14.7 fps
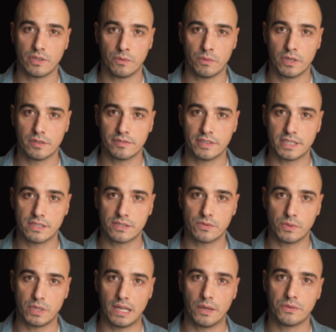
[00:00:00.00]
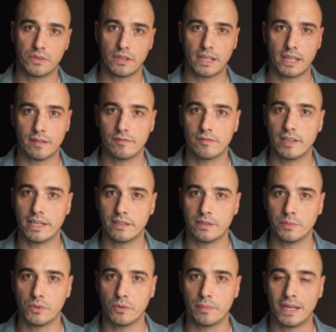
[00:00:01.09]
one of these without an
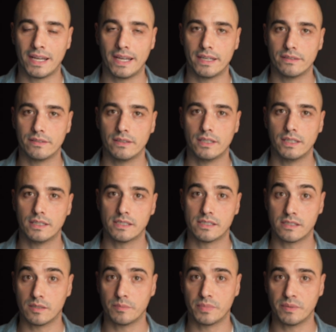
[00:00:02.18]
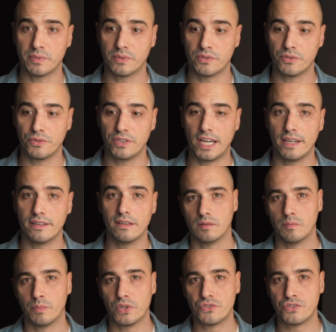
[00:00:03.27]
inflatable pad. Some people do that,
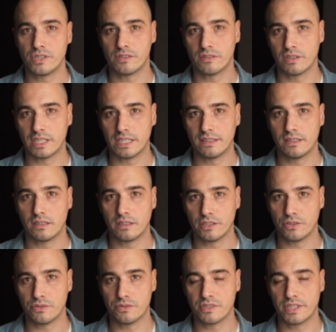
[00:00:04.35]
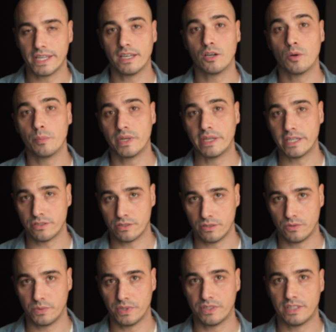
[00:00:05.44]
but generally they are used in
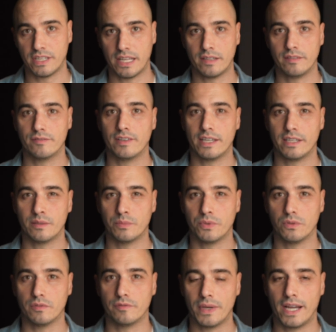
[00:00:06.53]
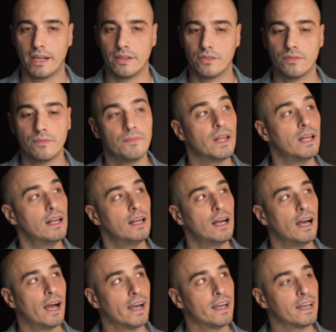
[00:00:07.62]
combination with an inflatable pad.
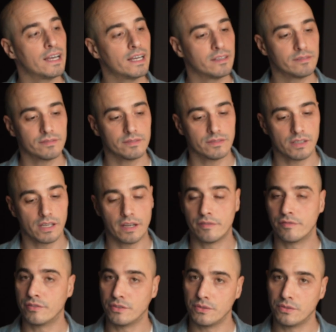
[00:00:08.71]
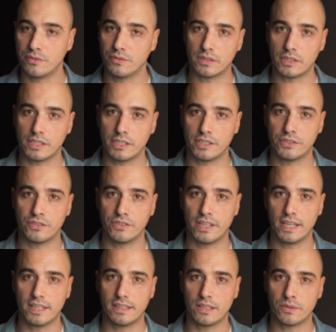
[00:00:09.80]
I have a few here
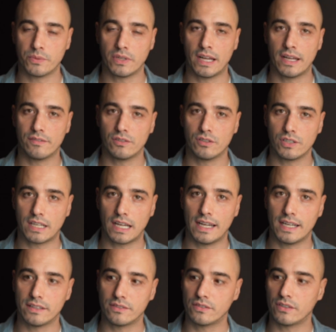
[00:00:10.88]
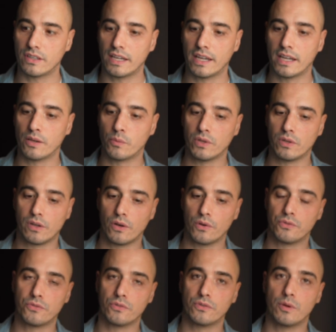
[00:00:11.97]
today that we'll have a look at, and we'll go
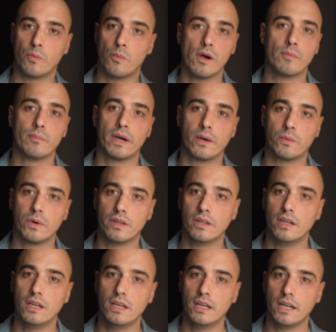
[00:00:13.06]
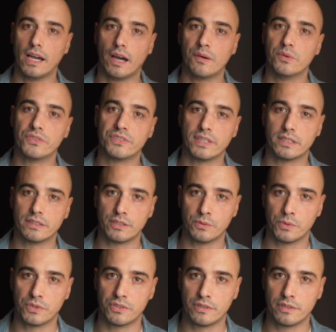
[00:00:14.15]
through them one by one. I will tell you
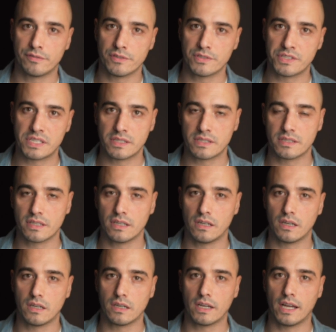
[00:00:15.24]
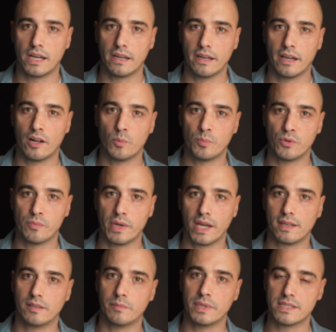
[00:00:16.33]
what the differences are and help you
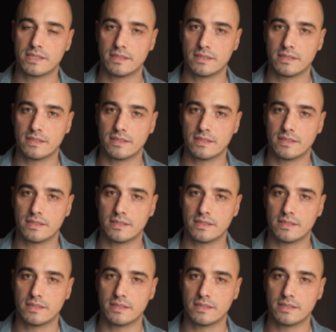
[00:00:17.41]
make the best